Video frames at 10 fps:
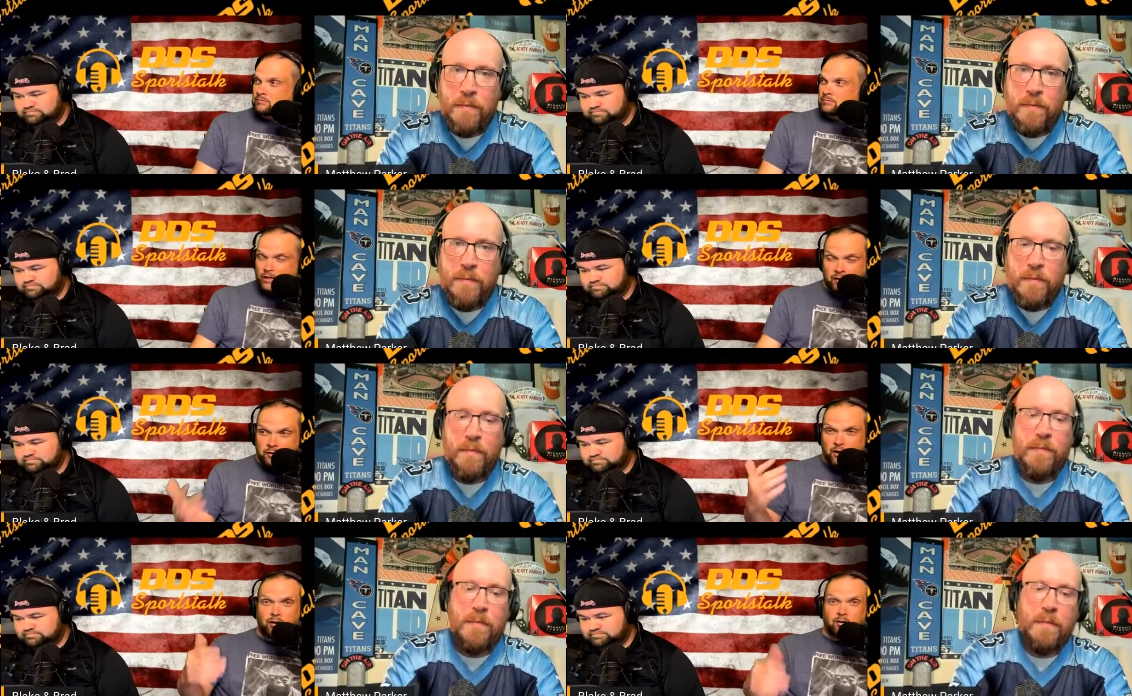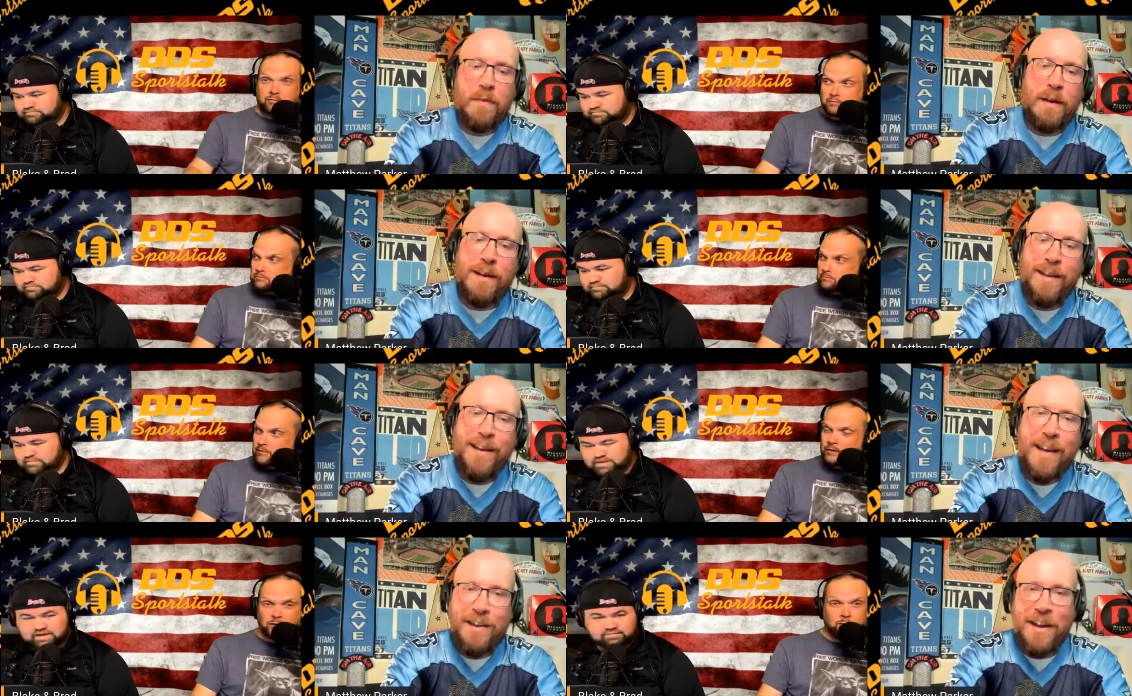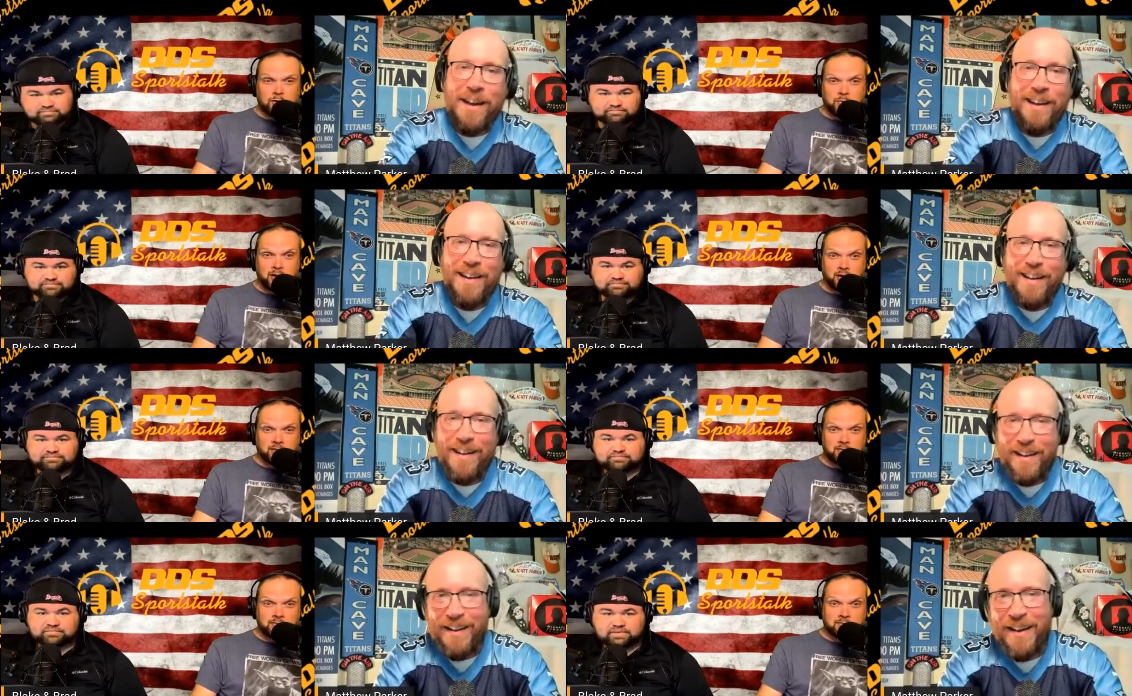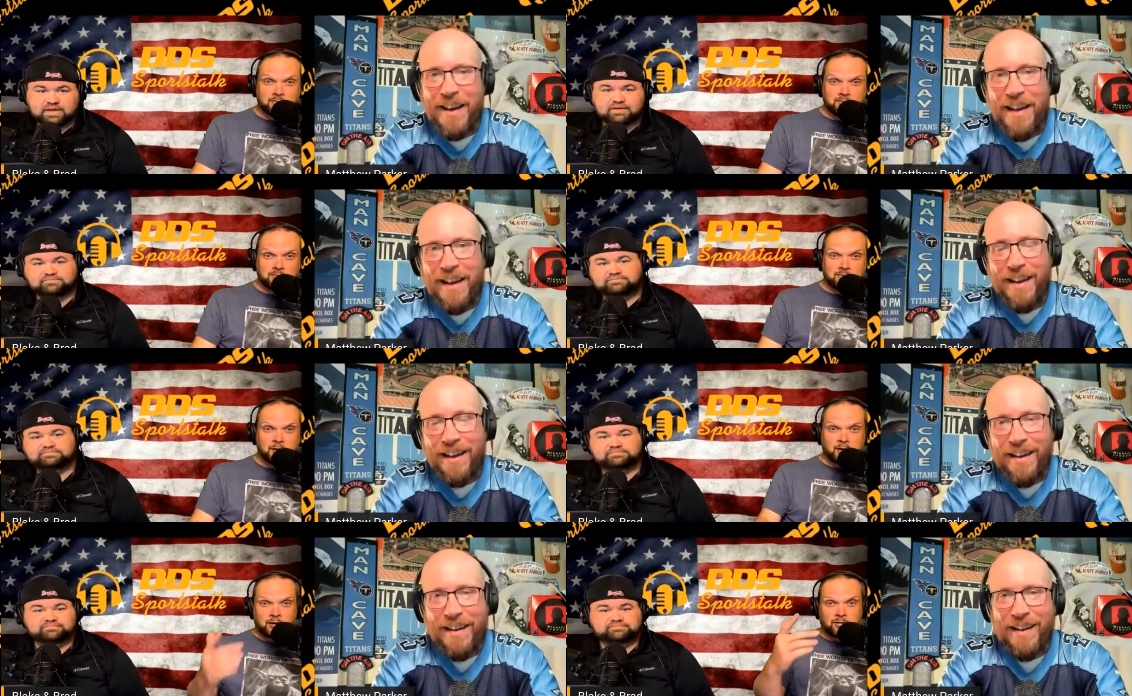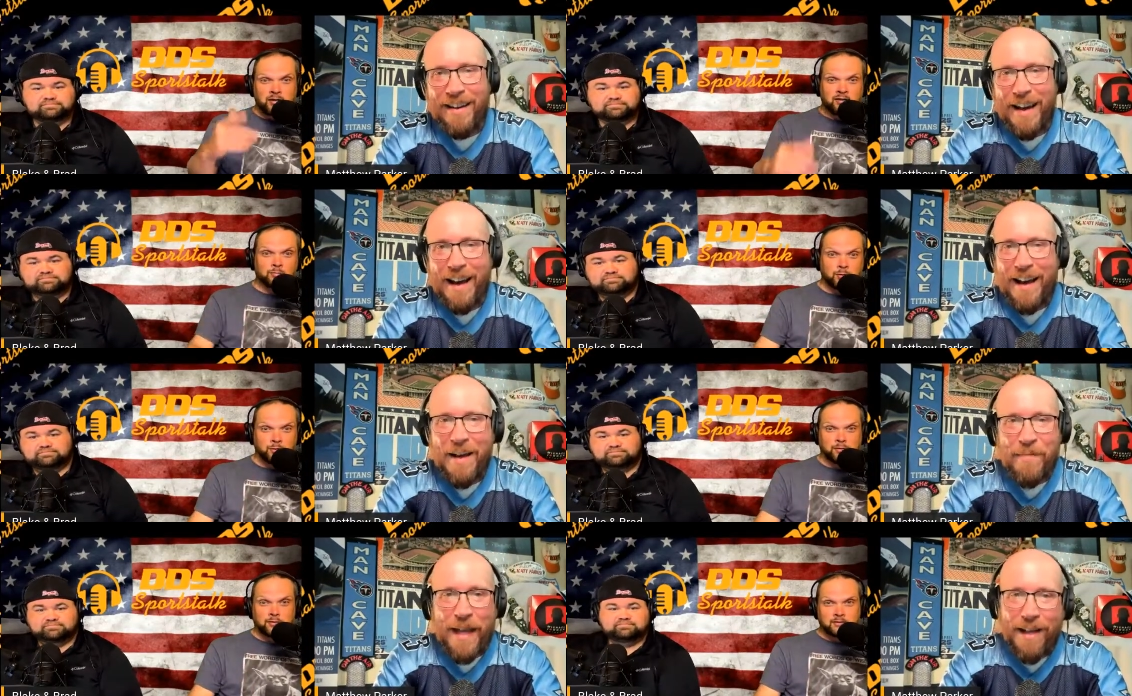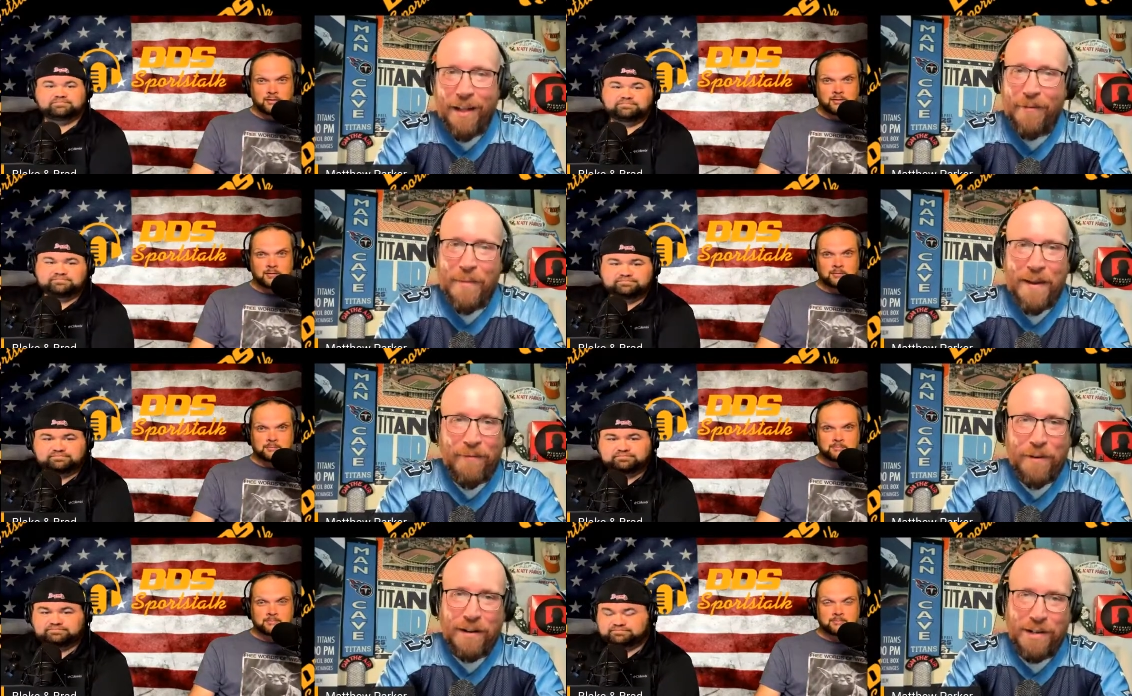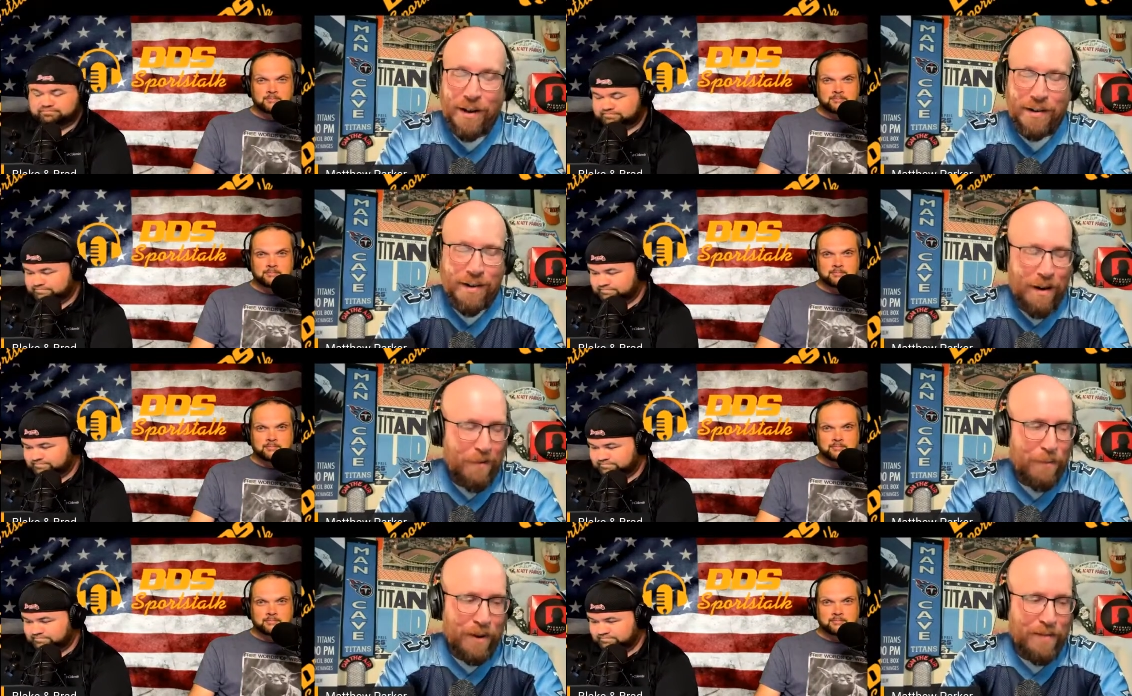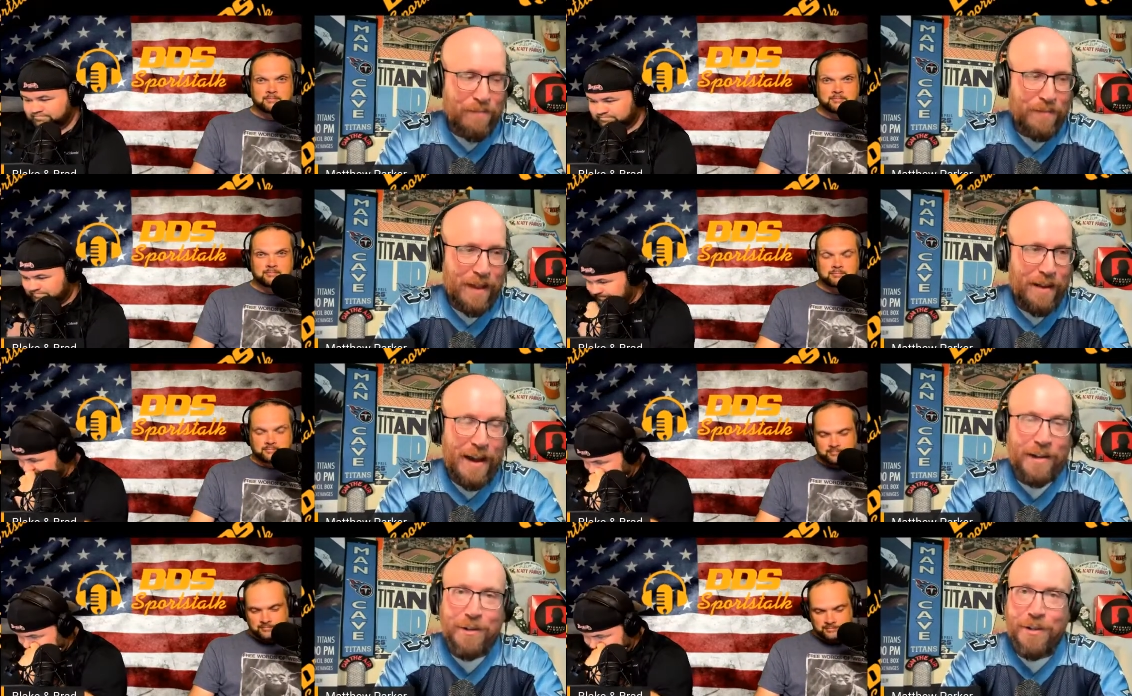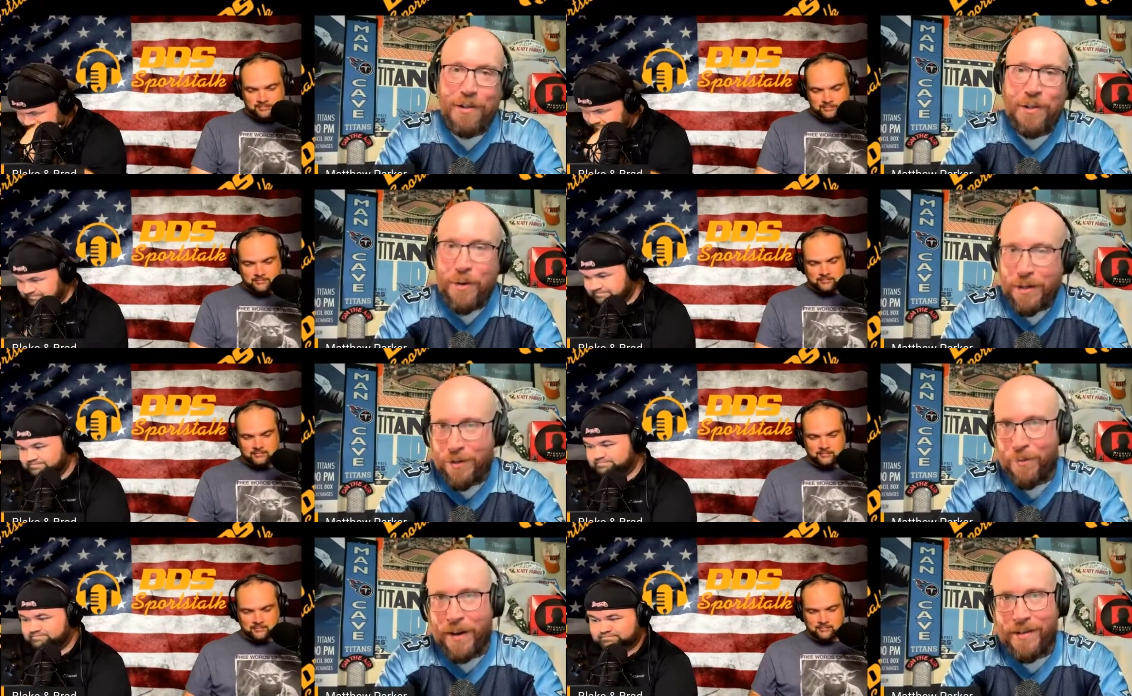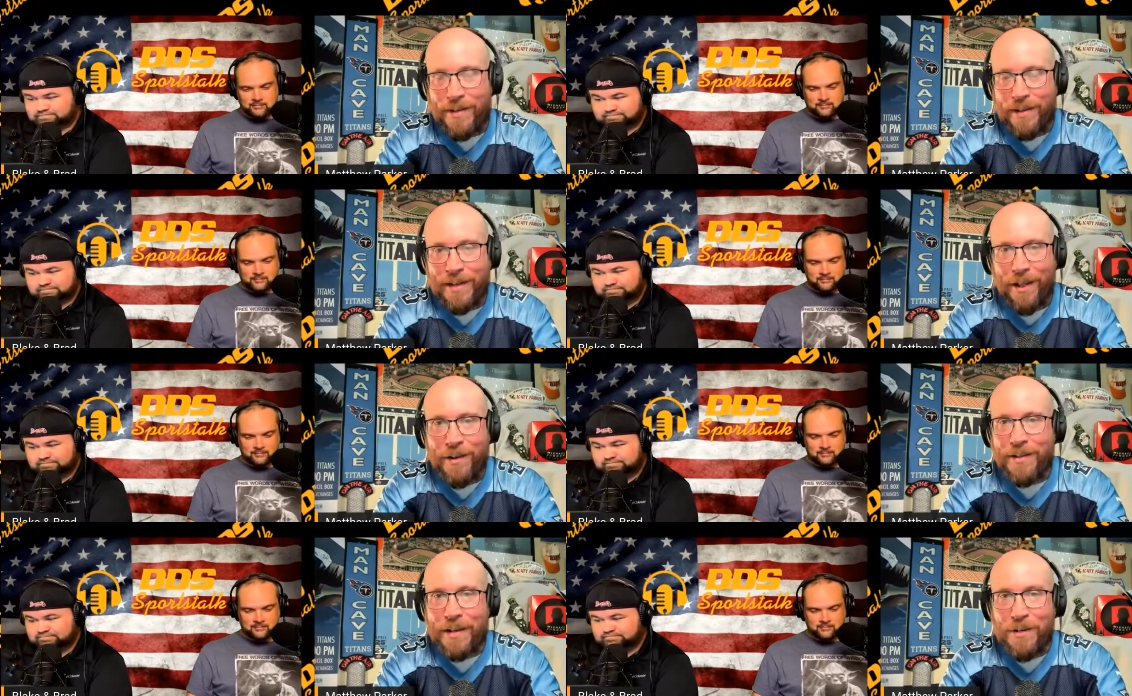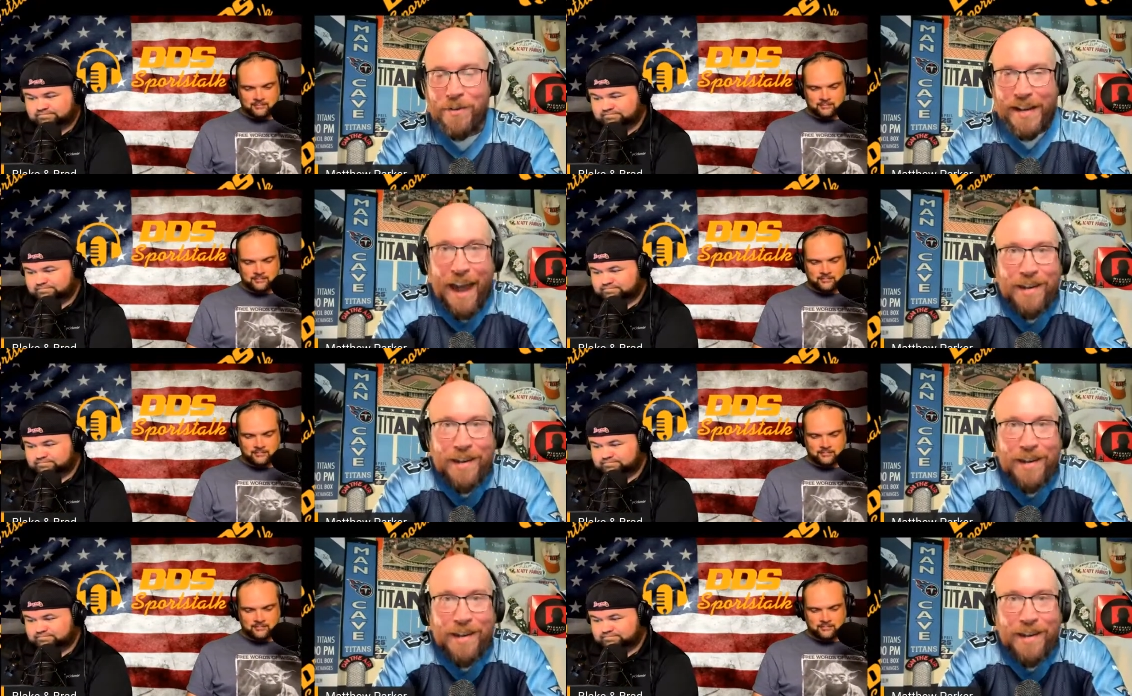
Speaker 1: Jared Goff and the quarterback. Yeah. Parker, tell us more.
Speaker 2: I love to make fun of Jared Goff, but I couldn't do it too much to this. I looked into it, and he